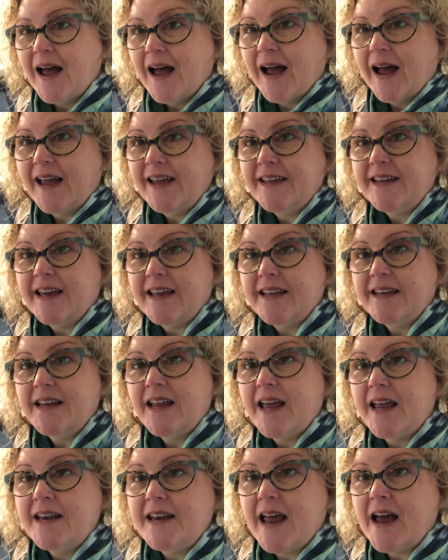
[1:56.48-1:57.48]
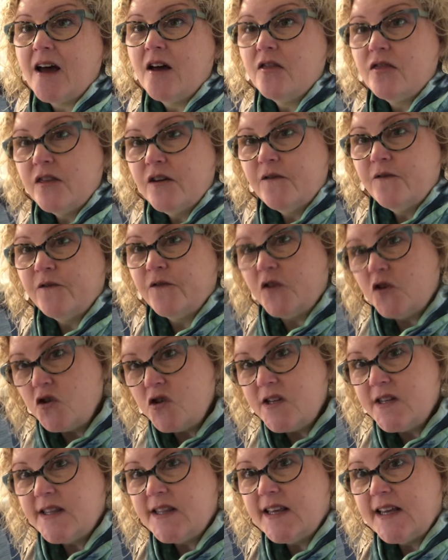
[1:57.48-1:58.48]
Hi again. Now, the
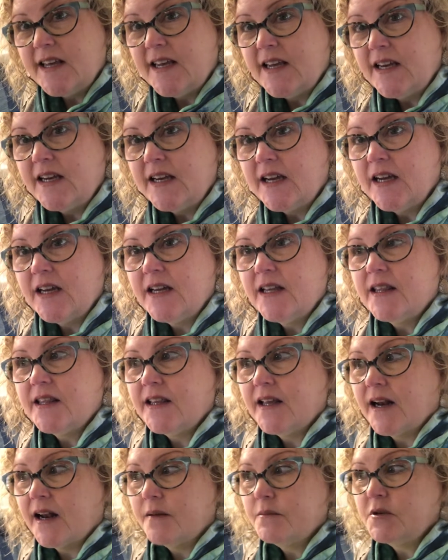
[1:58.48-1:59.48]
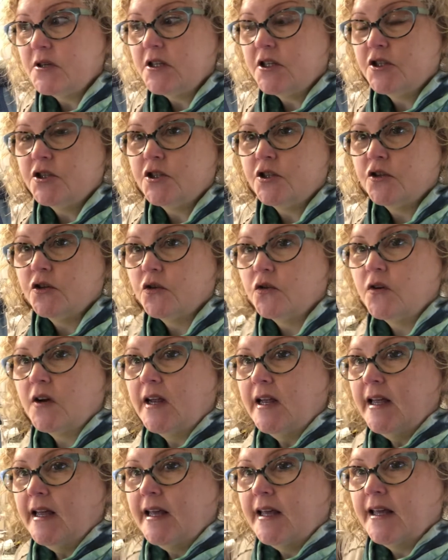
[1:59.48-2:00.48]
first thing that I'm going to do
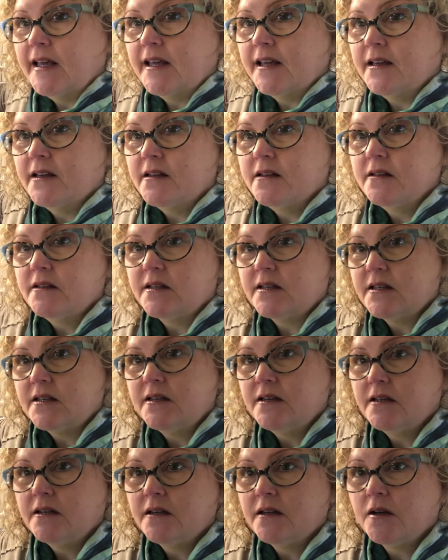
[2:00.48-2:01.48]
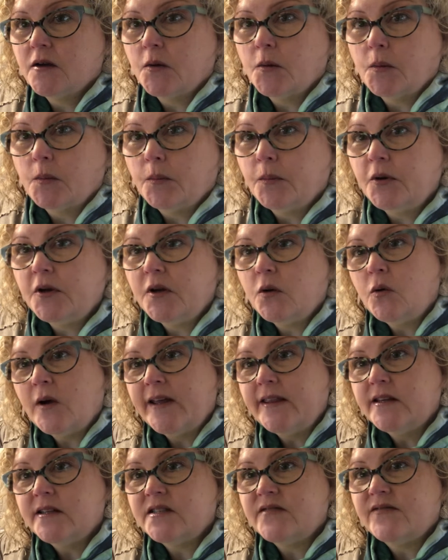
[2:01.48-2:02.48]
is put away this